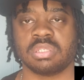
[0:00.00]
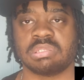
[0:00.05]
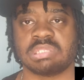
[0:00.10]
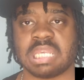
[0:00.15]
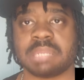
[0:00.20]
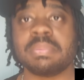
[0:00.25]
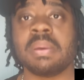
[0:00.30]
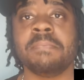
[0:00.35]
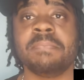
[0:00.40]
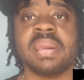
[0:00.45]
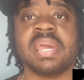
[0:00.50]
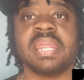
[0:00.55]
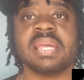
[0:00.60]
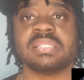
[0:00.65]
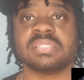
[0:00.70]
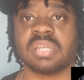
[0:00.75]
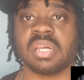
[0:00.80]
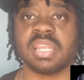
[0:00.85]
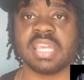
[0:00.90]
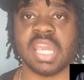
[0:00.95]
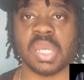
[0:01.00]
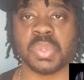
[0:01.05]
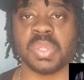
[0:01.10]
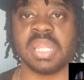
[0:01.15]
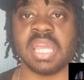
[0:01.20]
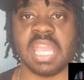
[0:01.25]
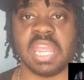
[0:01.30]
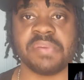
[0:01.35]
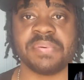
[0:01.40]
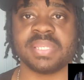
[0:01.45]
Simon Bennett is going to get
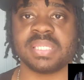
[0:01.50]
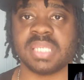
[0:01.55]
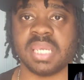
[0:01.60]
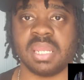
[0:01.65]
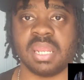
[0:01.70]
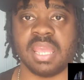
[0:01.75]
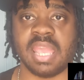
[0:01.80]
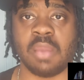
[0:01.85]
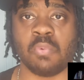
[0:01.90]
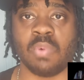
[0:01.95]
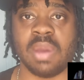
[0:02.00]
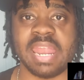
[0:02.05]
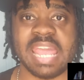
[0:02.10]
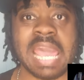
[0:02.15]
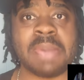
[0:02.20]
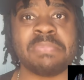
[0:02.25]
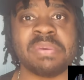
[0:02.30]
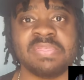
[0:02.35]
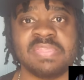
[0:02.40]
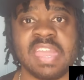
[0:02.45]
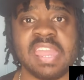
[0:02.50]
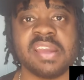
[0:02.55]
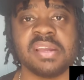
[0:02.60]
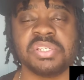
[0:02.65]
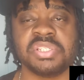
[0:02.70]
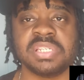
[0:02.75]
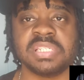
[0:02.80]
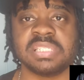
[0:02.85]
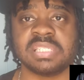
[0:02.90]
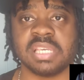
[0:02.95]
really irritated. And what happened
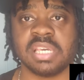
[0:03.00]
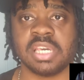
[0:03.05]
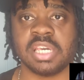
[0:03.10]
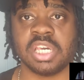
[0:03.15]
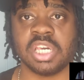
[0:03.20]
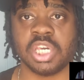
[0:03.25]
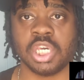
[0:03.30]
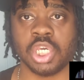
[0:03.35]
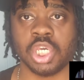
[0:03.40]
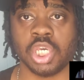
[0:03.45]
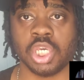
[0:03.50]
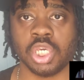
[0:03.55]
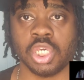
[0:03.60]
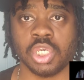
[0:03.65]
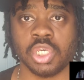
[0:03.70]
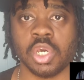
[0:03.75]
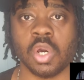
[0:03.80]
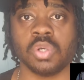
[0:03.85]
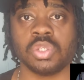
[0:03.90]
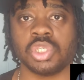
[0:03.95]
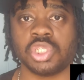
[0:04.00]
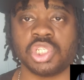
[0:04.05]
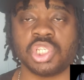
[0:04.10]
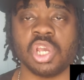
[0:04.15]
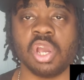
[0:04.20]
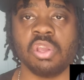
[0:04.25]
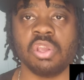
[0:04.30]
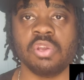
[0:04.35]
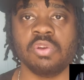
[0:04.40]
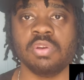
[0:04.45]
there just goes to
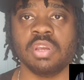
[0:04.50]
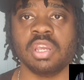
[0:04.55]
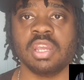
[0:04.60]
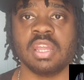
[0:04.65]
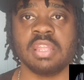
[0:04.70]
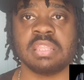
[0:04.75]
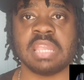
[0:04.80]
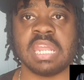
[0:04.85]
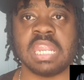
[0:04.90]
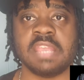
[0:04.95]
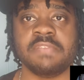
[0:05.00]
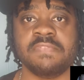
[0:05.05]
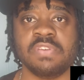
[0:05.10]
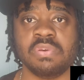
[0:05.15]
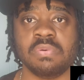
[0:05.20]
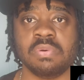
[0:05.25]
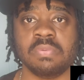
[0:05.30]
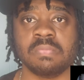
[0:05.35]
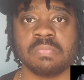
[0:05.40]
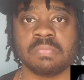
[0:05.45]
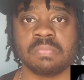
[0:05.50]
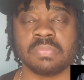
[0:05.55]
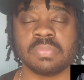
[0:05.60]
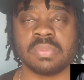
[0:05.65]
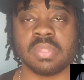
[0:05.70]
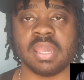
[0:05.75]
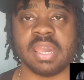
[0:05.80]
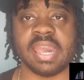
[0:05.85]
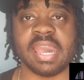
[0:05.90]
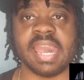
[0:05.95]
show you that if you
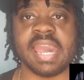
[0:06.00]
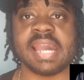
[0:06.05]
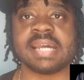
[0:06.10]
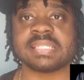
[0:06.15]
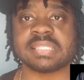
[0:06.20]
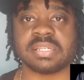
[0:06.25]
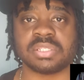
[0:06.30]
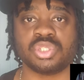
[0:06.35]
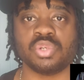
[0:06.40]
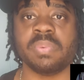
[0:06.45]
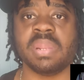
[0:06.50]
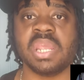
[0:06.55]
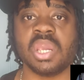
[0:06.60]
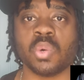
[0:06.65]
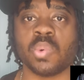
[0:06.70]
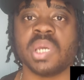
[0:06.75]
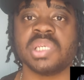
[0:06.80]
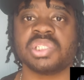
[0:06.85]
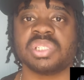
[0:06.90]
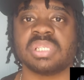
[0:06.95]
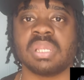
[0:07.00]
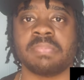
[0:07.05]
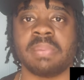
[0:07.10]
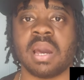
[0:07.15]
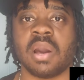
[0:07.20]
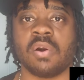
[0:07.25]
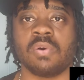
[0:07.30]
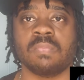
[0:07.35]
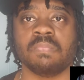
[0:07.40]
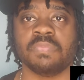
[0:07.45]
ask too many questions
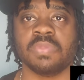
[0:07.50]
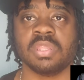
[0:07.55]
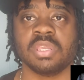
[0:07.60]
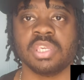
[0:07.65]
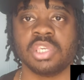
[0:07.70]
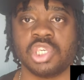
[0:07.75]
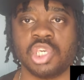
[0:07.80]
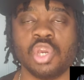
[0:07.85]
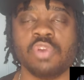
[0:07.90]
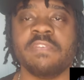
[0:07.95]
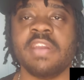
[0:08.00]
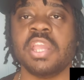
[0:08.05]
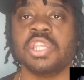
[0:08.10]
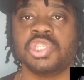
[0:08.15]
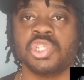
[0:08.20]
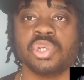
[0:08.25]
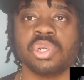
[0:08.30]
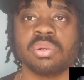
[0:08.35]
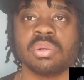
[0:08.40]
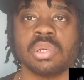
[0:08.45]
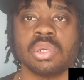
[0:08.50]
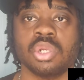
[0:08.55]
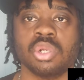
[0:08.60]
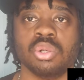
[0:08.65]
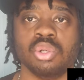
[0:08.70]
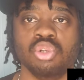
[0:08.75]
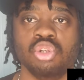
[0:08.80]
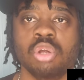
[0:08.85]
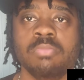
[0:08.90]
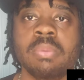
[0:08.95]
about Q-Ranger,
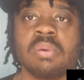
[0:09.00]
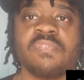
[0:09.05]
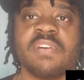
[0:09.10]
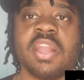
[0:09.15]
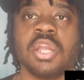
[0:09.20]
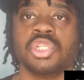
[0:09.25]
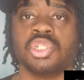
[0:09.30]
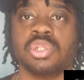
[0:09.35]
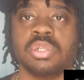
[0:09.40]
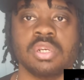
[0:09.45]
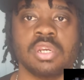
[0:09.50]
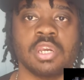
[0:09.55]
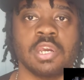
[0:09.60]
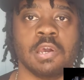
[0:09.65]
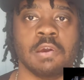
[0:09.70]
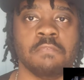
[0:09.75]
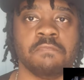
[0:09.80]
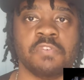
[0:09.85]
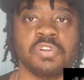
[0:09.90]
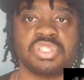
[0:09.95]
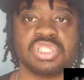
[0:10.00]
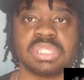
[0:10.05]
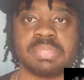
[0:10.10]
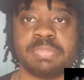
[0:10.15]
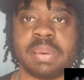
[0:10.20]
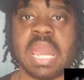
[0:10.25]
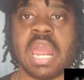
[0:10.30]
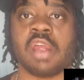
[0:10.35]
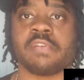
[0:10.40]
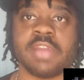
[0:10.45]
Luba Ranger
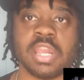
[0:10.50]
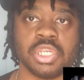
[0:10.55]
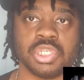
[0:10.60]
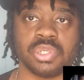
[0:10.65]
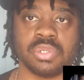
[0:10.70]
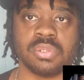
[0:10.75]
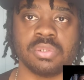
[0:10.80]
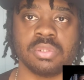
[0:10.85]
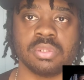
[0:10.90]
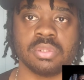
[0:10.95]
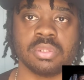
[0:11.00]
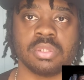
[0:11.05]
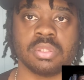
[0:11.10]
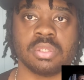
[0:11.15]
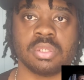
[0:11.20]
versus Power Ranger